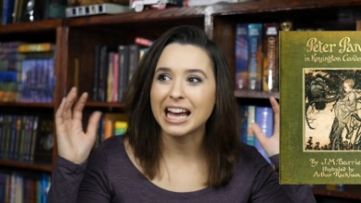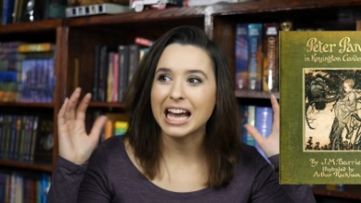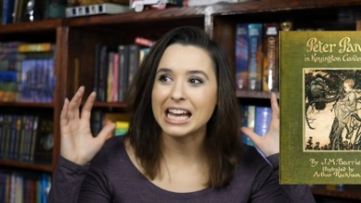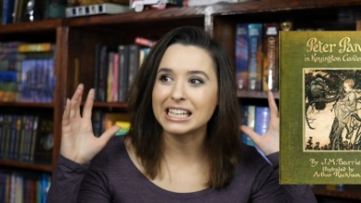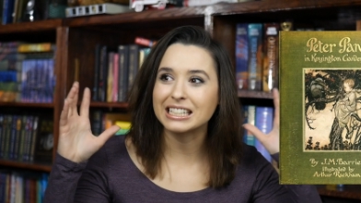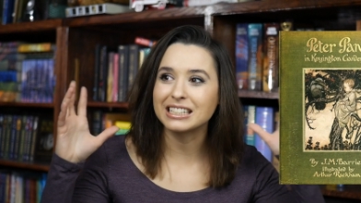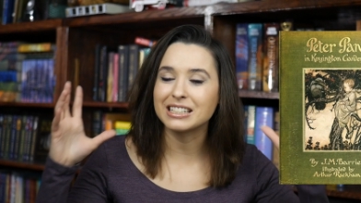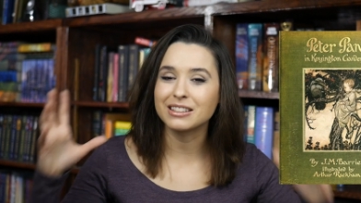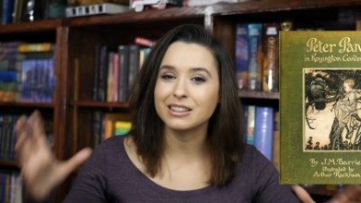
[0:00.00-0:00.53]

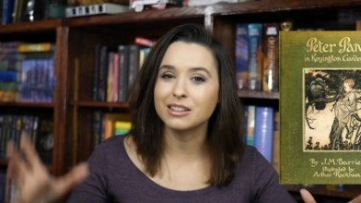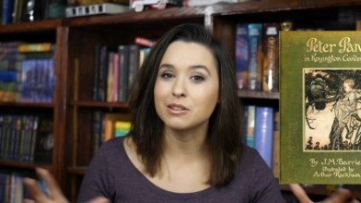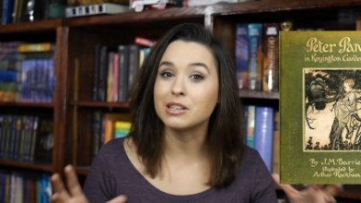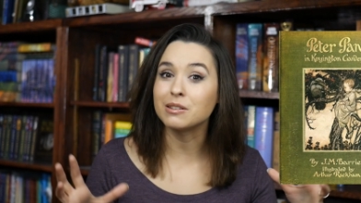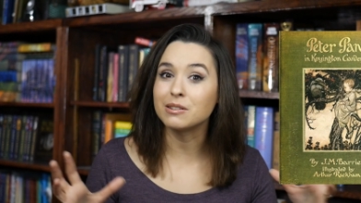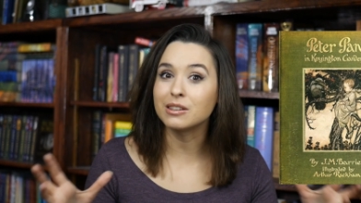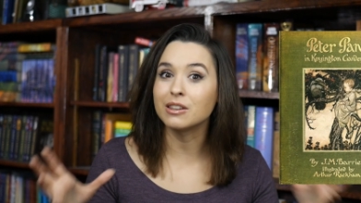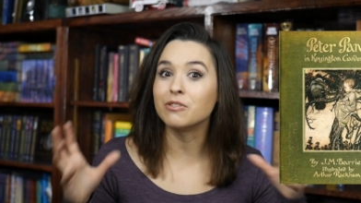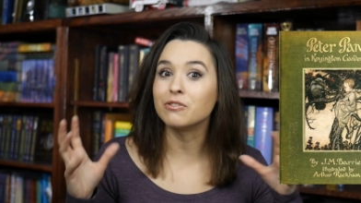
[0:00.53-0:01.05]

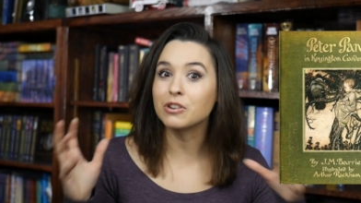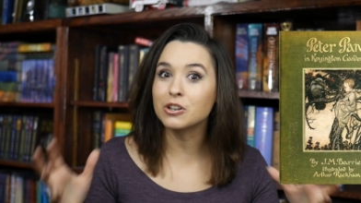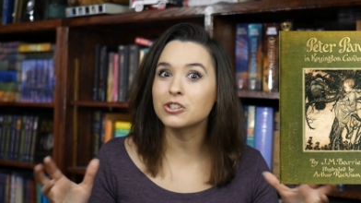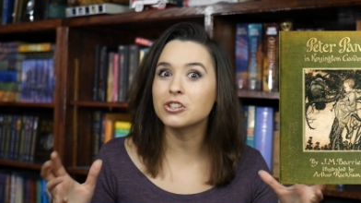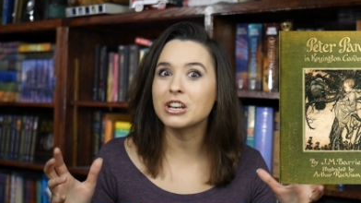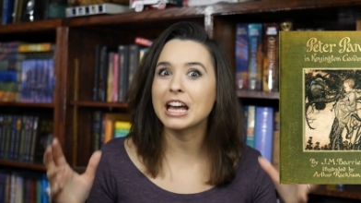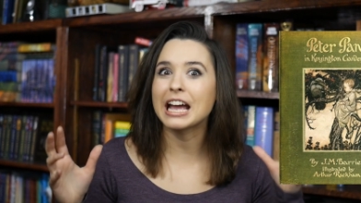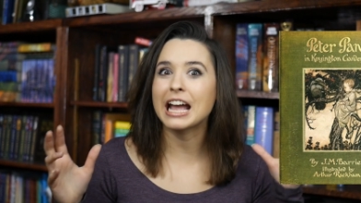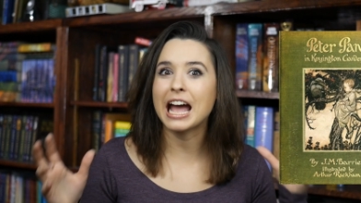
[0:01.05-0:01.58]
The
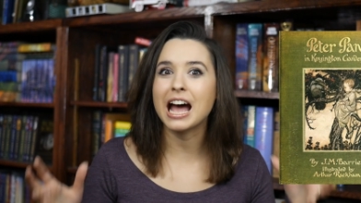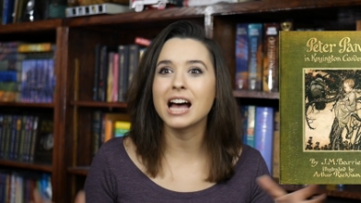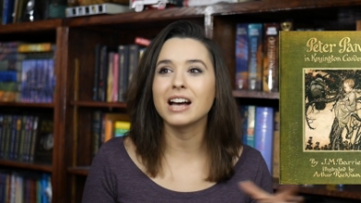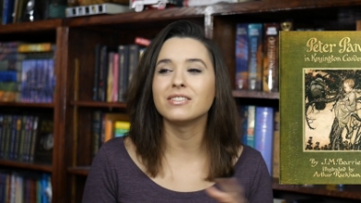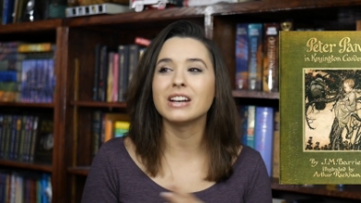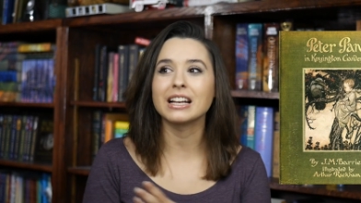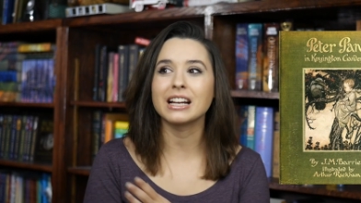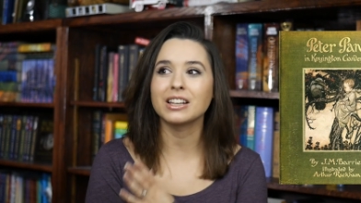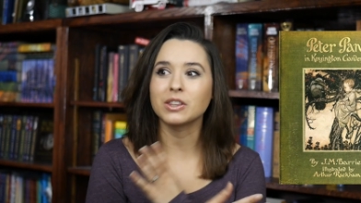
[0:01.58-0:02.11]
version I
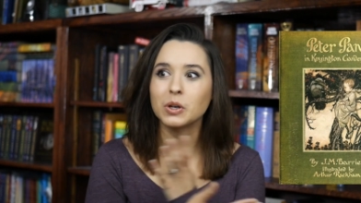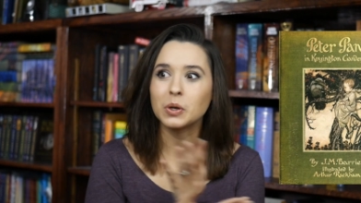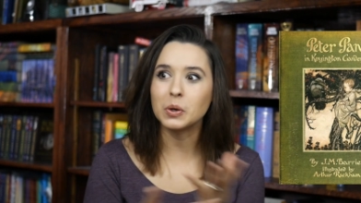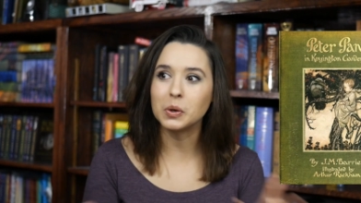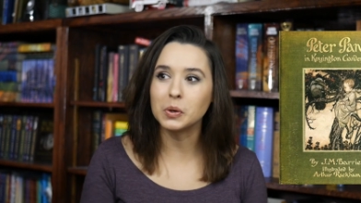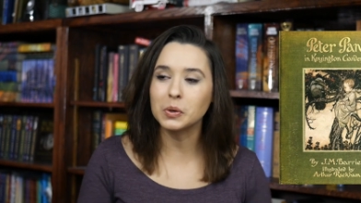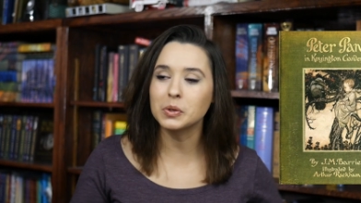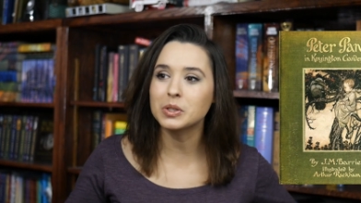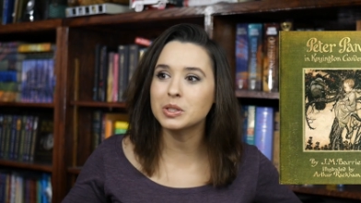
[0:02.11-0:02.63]
have, I got the
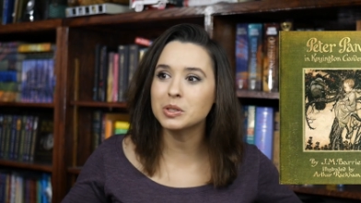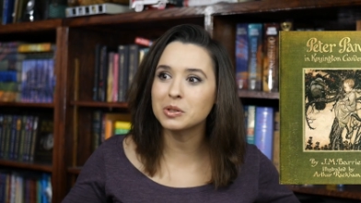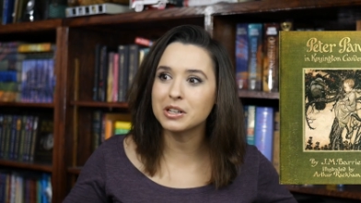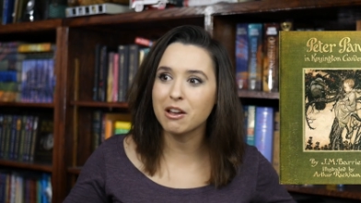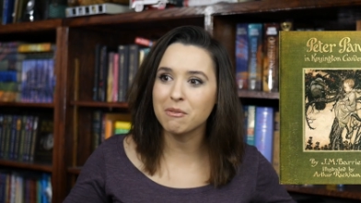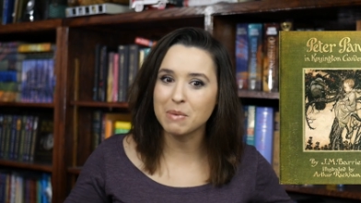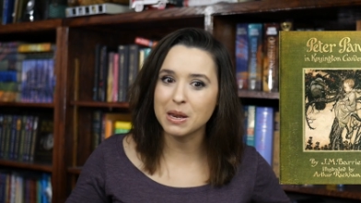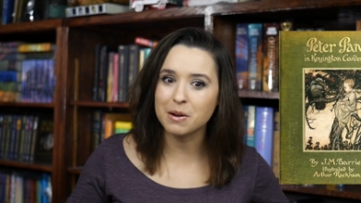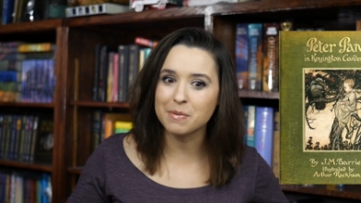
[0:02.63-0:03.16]
whole story
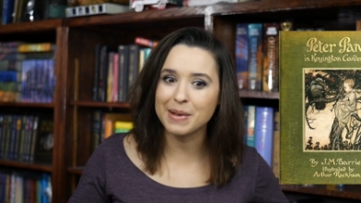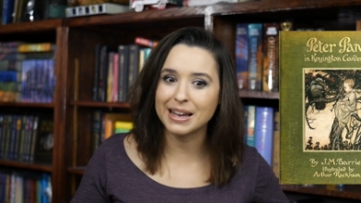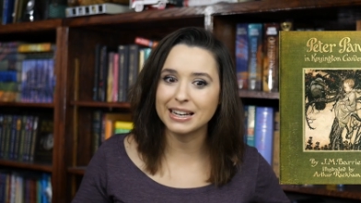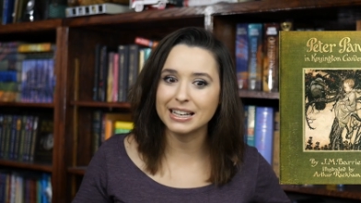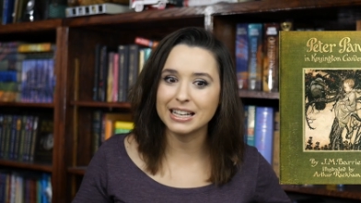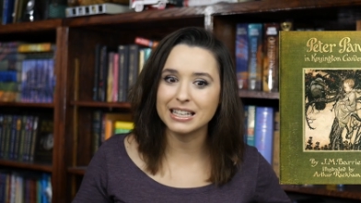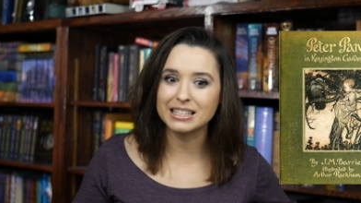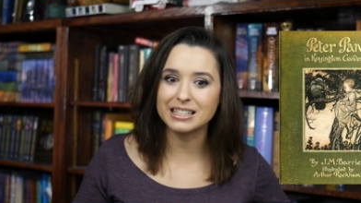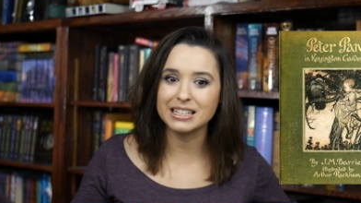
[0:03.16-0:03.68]
of Peter Pan
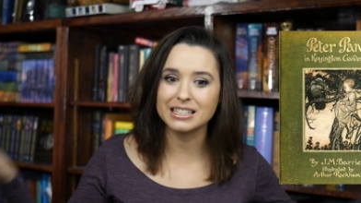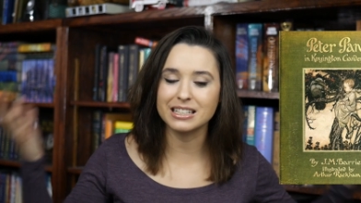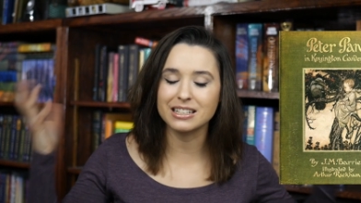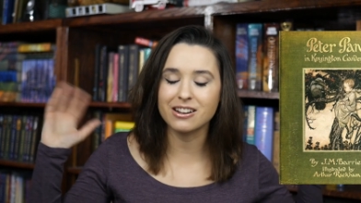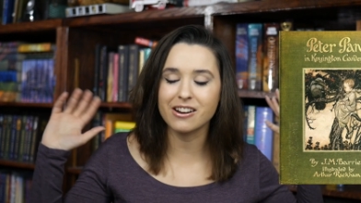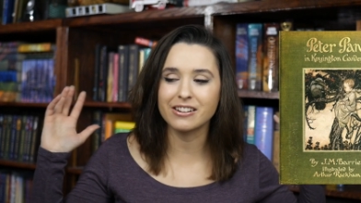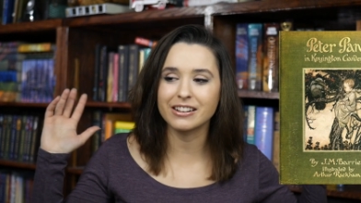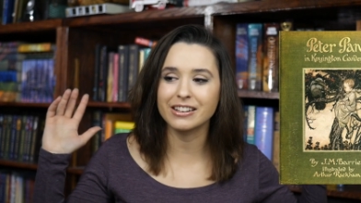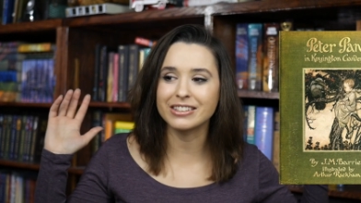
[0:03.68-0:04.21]
and Kensington
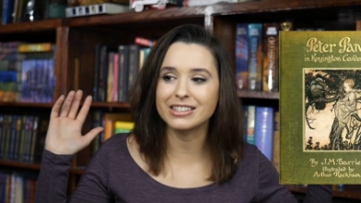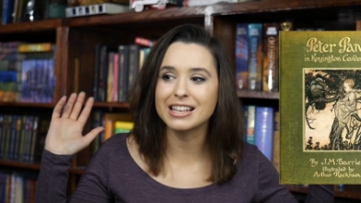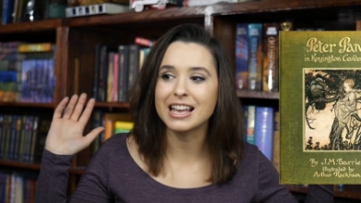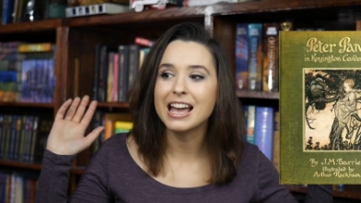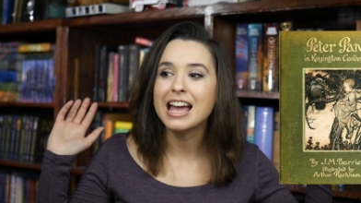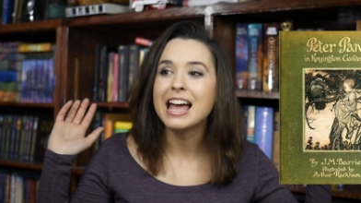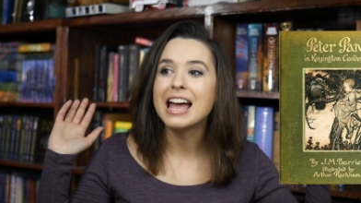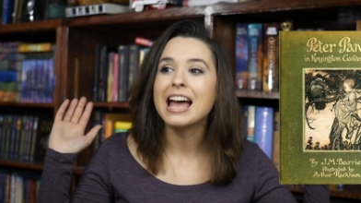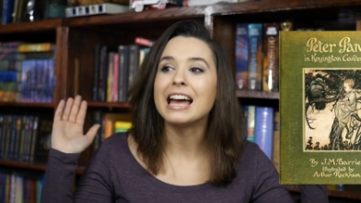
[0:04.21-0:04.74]
Gardens,
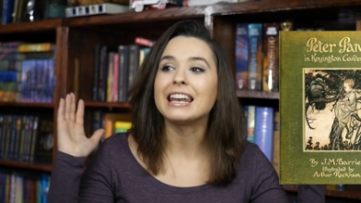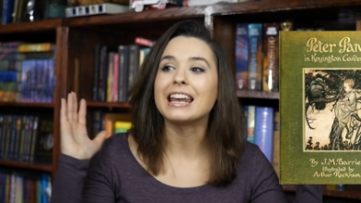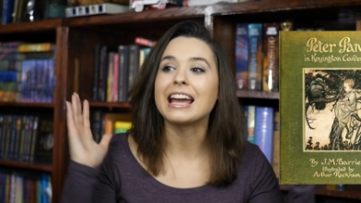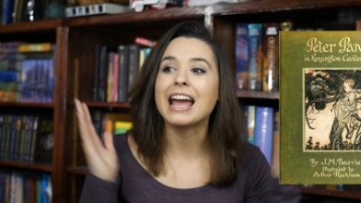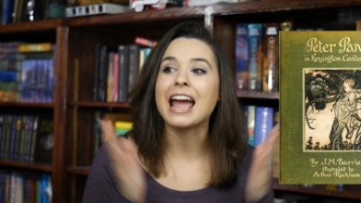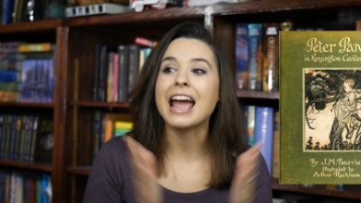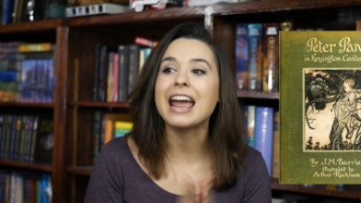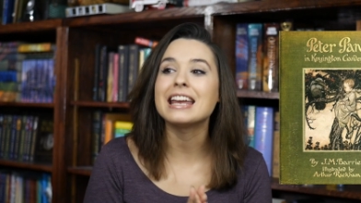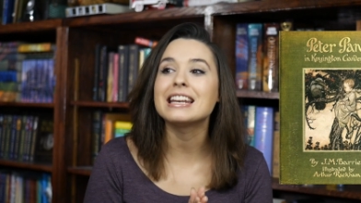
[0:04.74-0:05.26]
and I
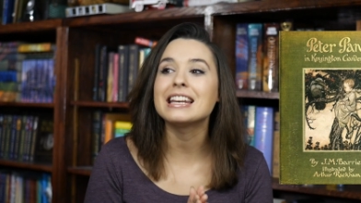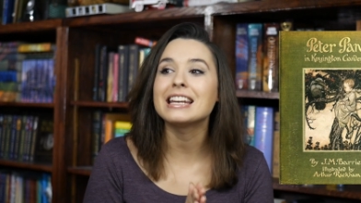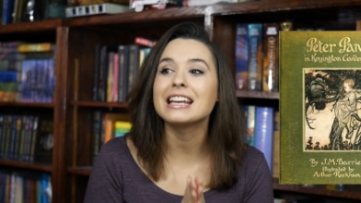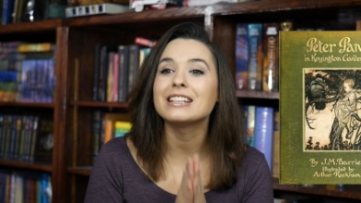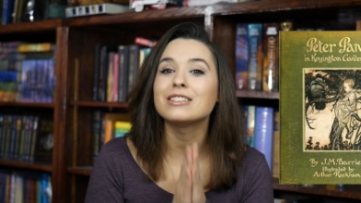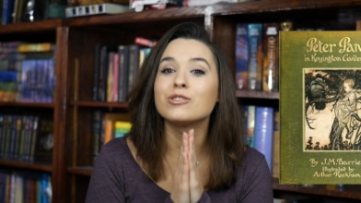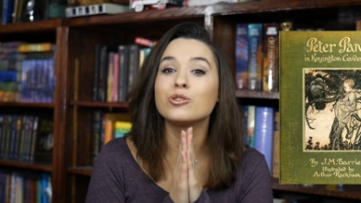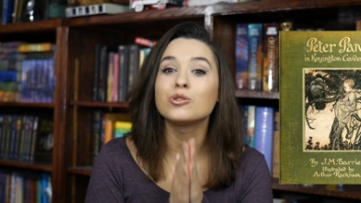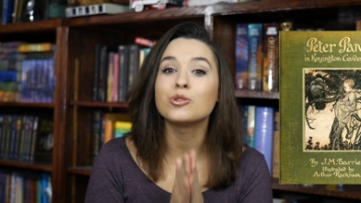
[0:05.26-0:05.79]
hated
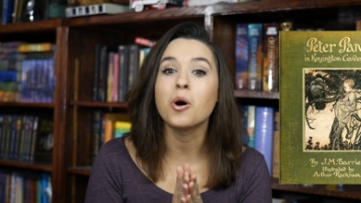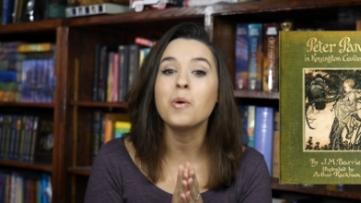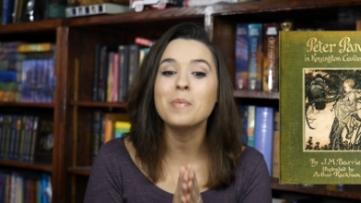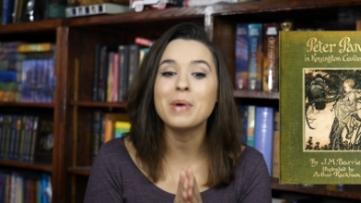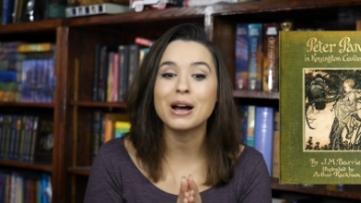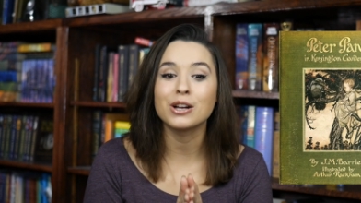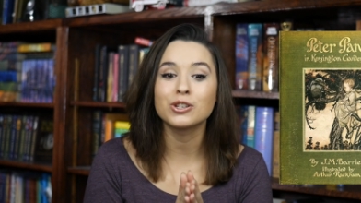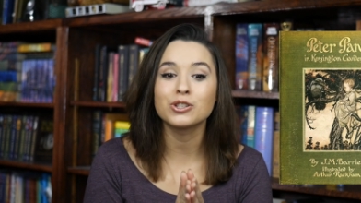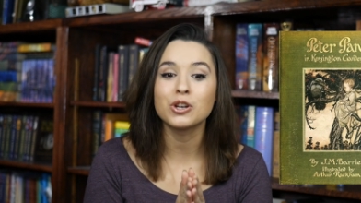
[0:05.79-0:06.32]
it so
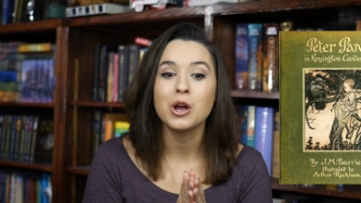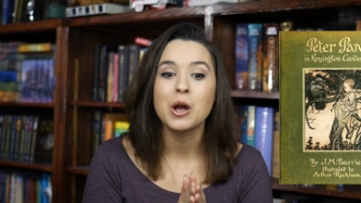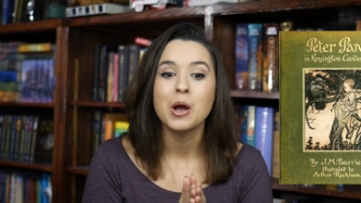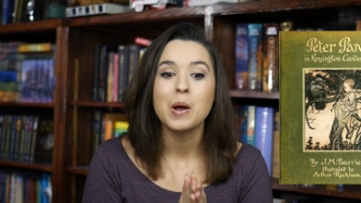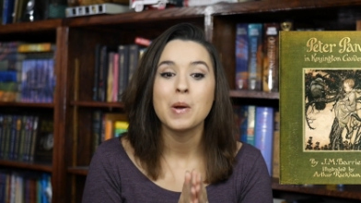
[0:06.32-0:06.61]
much